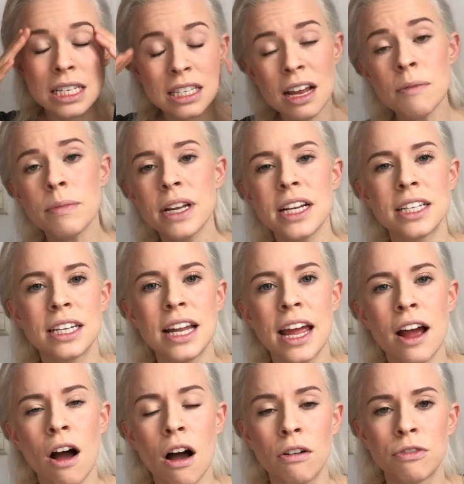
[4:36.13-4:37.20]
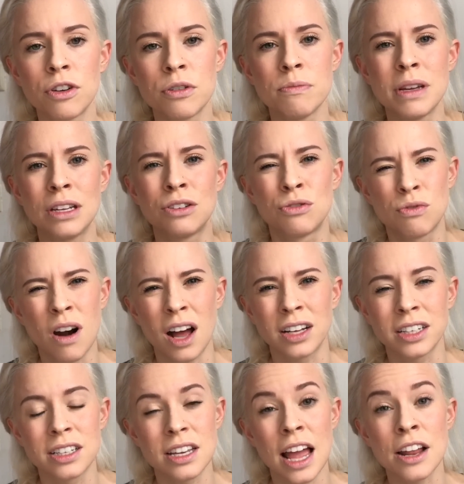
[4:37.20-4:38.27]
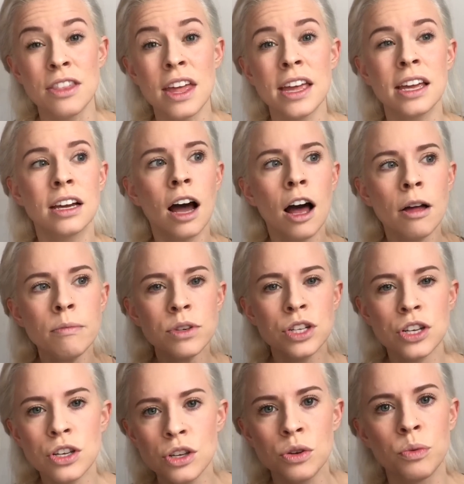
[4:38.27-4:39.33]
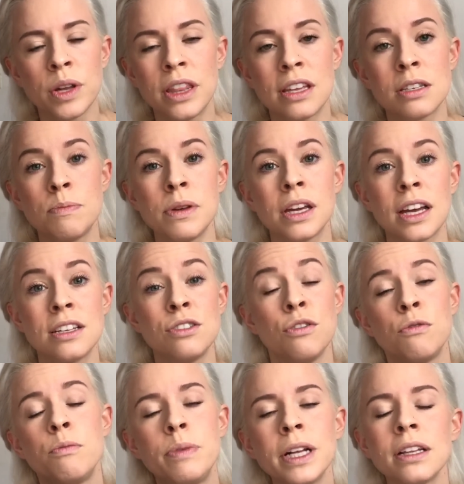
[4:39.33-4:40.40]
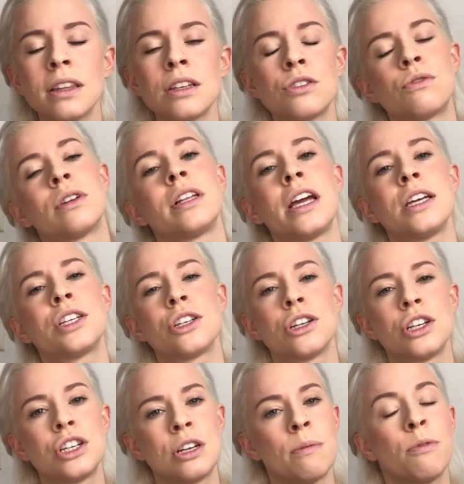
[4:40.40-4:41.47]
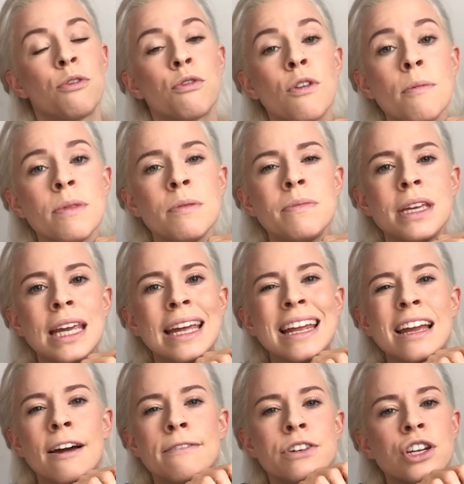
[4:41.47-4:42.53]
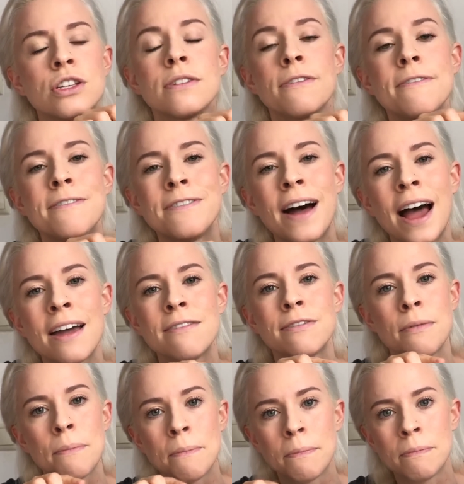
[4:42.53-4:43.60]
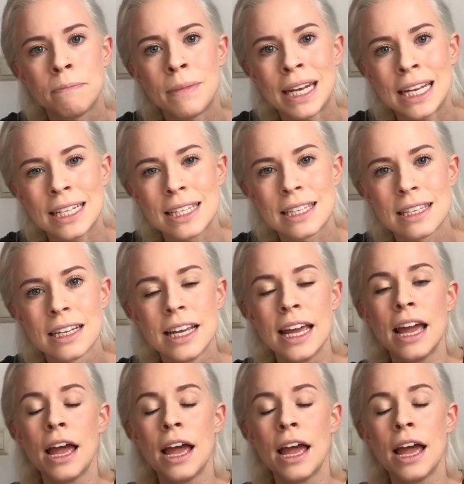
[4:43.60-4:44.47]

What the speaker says: somebody today offered me drugs. And they come to you with this because you've built this relationship from the beginning of just 5 minutes.